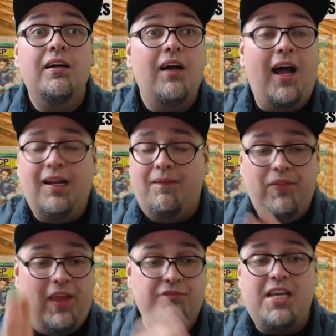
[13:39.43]
I,
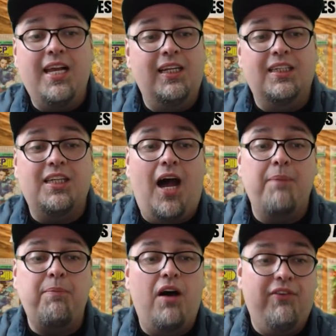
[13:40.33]
I've taken the
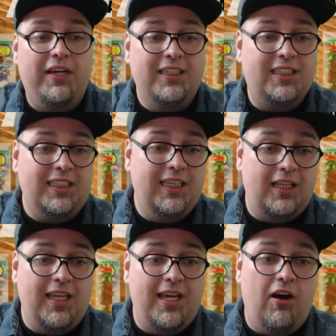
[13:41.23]
top off. I can see that
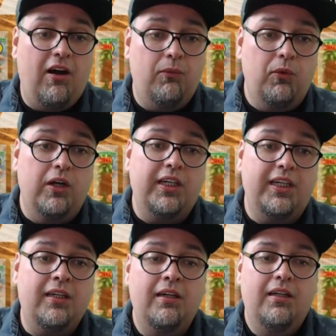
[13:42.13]
they are
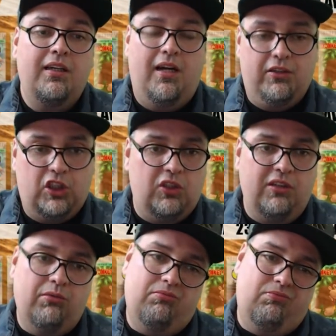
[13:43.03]
working. I'll show
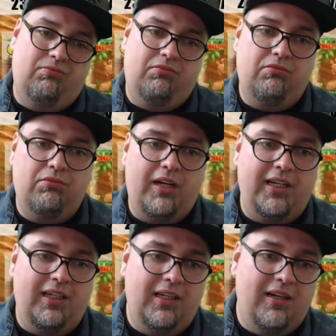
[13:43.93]
you right
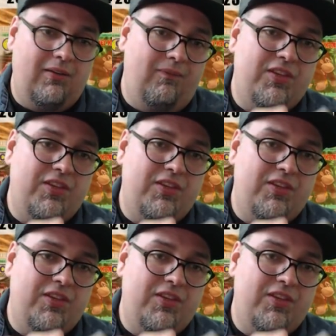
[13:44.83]
here. It's